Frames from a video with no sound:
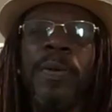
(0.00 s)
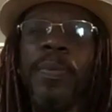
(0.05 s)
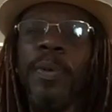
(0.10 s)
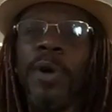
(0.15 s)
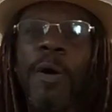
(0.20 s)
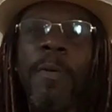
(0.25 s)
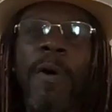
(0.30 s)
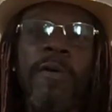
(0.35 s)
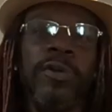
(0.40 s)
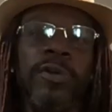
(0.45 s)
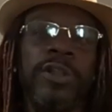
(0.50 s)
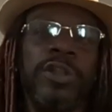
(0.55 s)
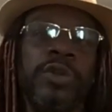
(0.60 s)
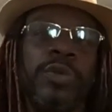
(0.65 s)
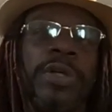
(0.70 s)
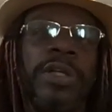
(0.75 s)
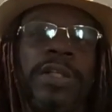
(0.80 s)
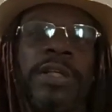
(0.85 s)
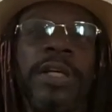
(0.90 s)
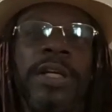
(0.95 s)
people come off the
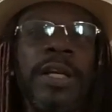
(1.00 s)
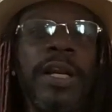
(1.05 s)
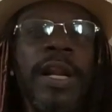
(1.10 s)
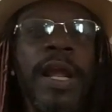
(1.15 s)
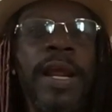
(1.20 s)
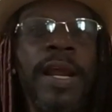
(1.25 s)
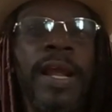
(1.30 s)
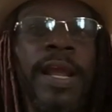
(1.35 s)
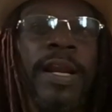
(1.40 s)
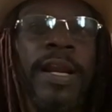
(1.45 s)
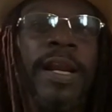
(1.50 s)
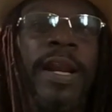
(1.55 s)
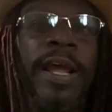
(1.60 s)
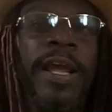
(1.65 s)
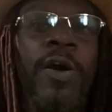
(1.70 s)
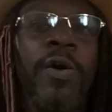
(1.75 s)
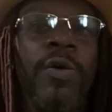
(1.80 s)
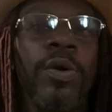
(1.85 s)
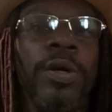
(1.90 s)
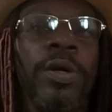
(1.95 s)
streets and
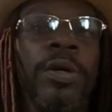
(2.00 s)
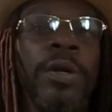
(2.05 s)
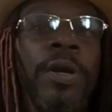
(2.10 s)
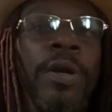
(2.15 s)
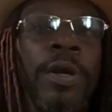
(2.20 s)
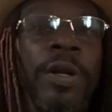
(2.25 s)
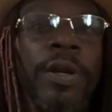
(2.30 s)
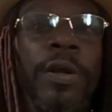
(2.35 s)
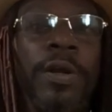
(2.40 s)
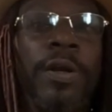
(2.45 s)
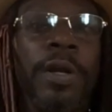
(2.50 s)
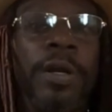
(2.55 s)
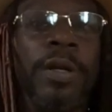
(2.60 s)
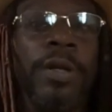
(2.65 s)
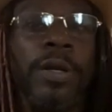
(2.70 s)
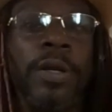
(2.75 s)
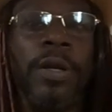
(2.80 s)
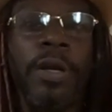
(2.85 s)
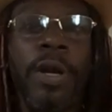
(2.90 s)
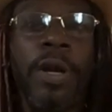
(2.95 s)
lay on
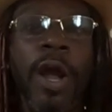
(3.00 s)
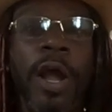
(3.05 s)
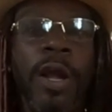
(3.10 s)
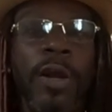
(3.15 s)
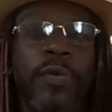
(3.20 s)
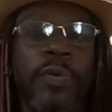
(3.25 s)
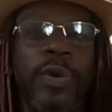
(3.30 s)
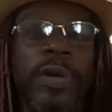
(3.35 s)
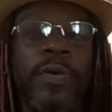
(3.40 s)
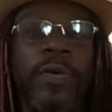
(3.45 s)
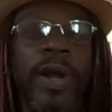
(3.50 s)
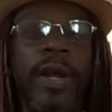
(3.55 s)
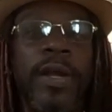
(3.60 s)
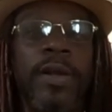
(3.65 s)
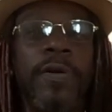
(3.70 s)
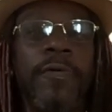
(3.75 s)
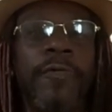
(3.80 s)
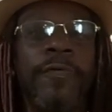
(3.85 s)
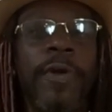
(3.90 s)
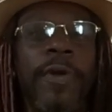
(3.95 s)
the concrete right
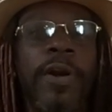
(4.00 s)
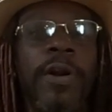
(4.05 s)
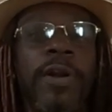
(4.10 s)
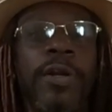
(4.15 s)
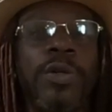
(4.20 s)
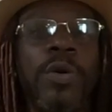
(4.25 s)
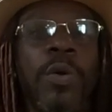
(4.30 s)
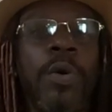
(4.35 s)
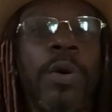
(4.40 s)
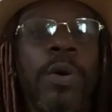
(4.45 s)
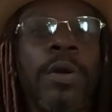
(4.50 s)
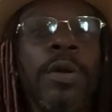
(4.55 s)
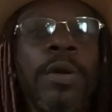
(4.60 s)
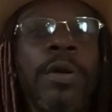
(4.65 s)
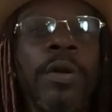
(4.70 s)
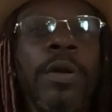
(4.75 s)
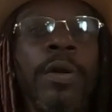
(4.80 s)
here in front of the door